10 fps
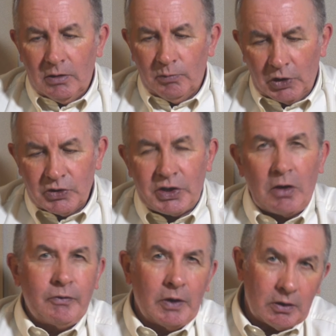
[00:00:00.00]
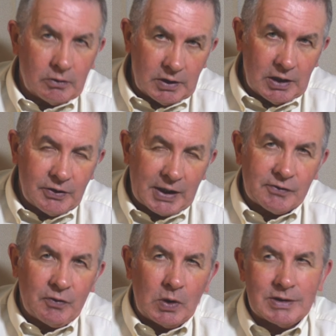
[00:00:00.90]
But so far, thanks
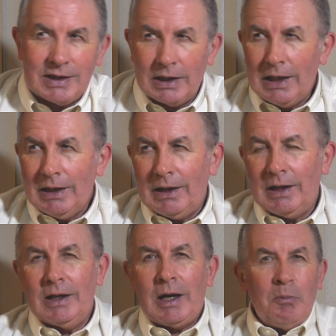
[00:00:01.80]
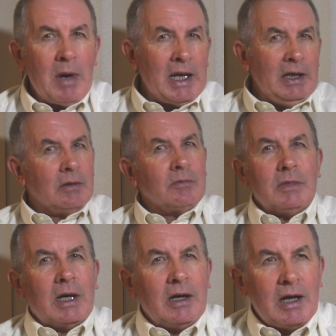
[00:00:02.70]
for watching. I may
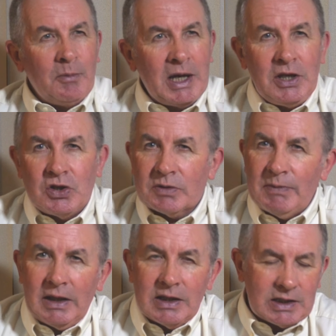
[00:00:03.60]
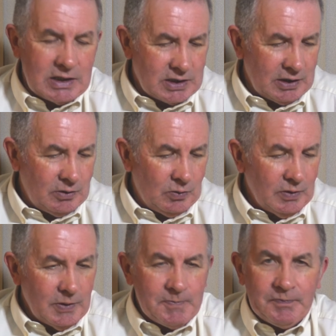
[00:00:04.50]
just make this into
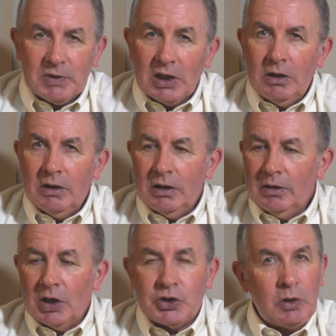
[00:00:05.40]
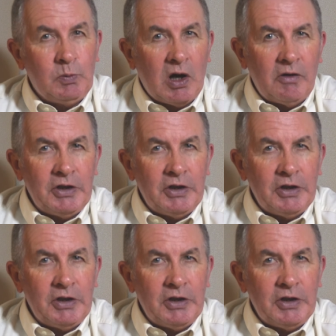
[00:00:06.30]
a two-part